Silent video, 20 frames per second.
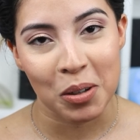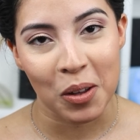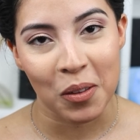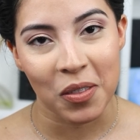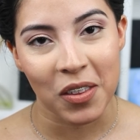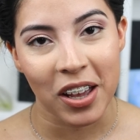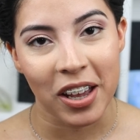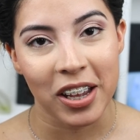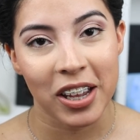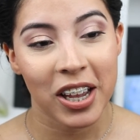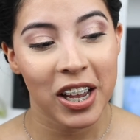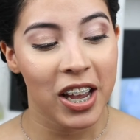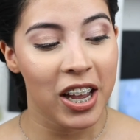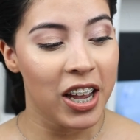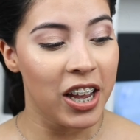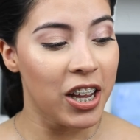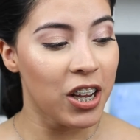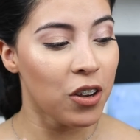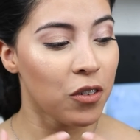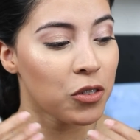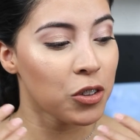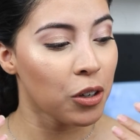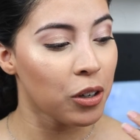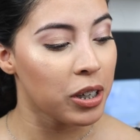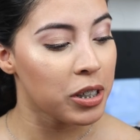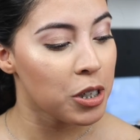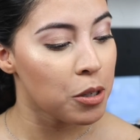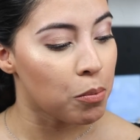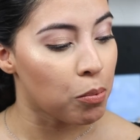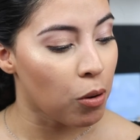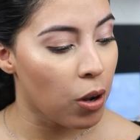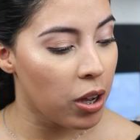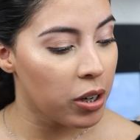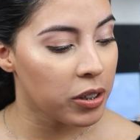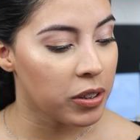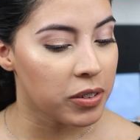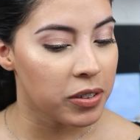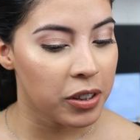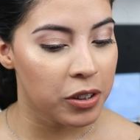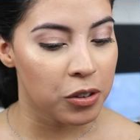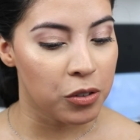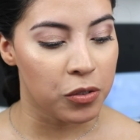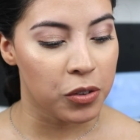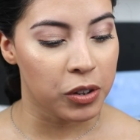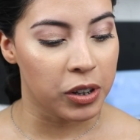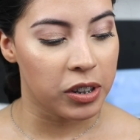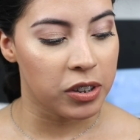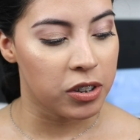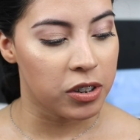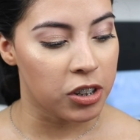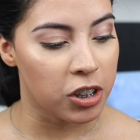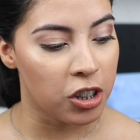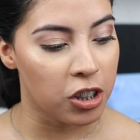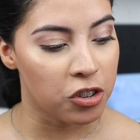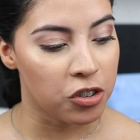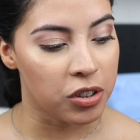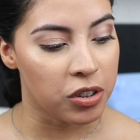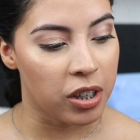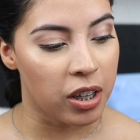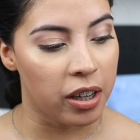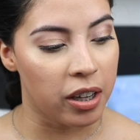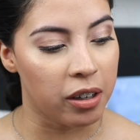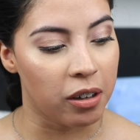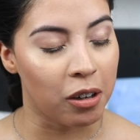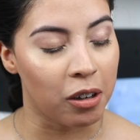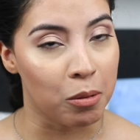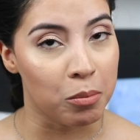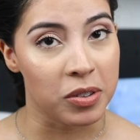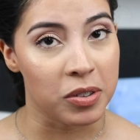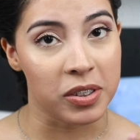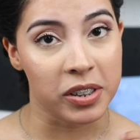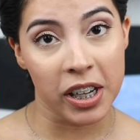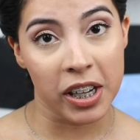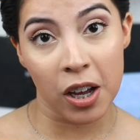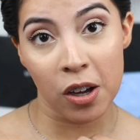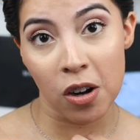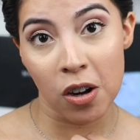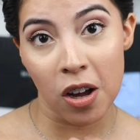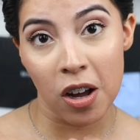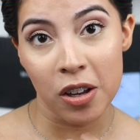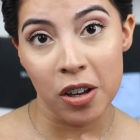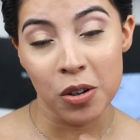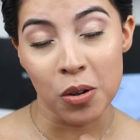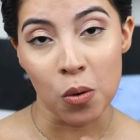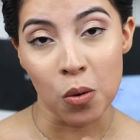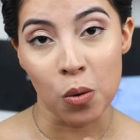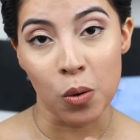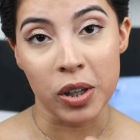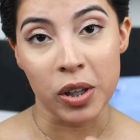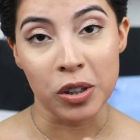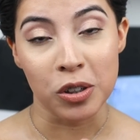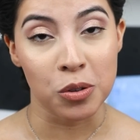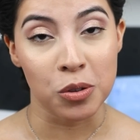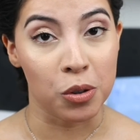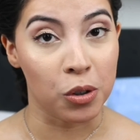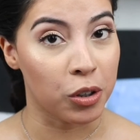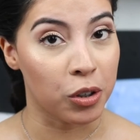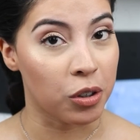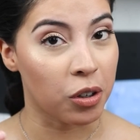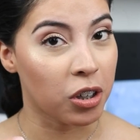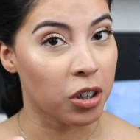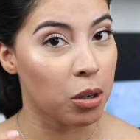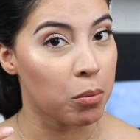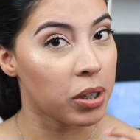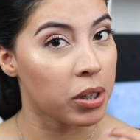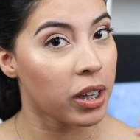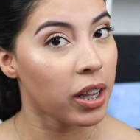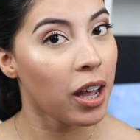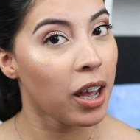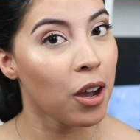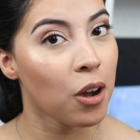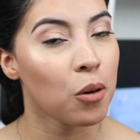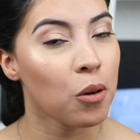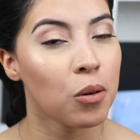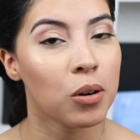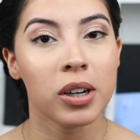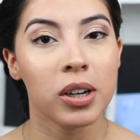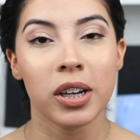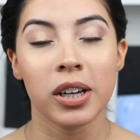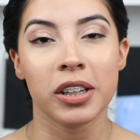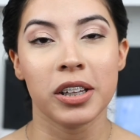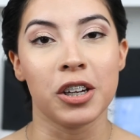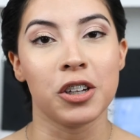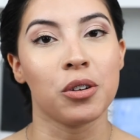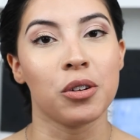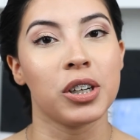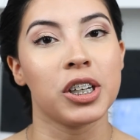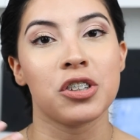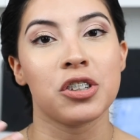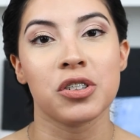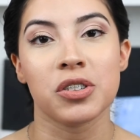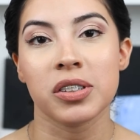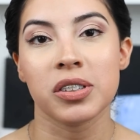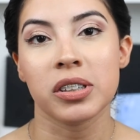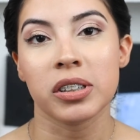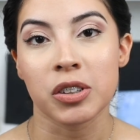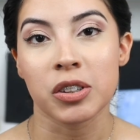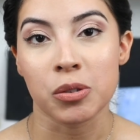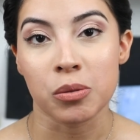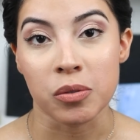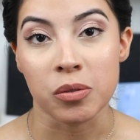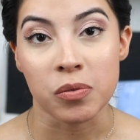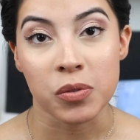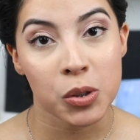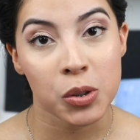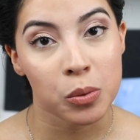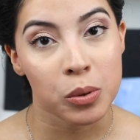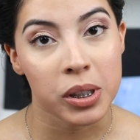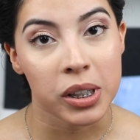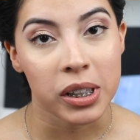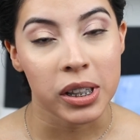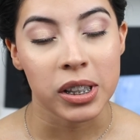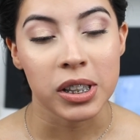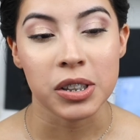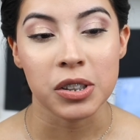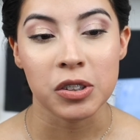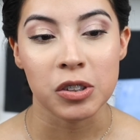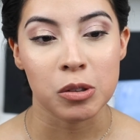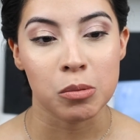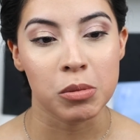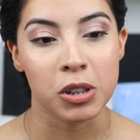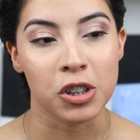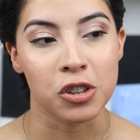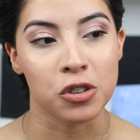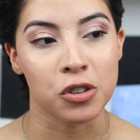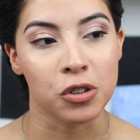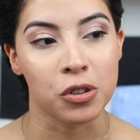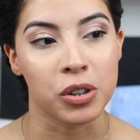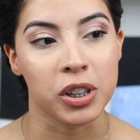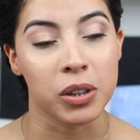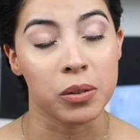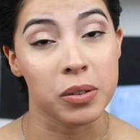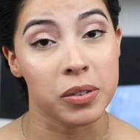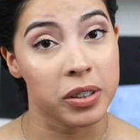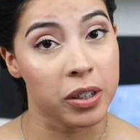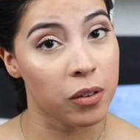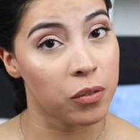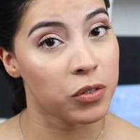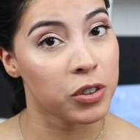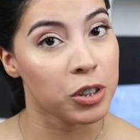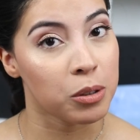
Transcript: about that. If there are any products that you feel like Tenaj and I are missing out on, or that you heard are coming out, and you're interested in us reviewing, just make sure you give us that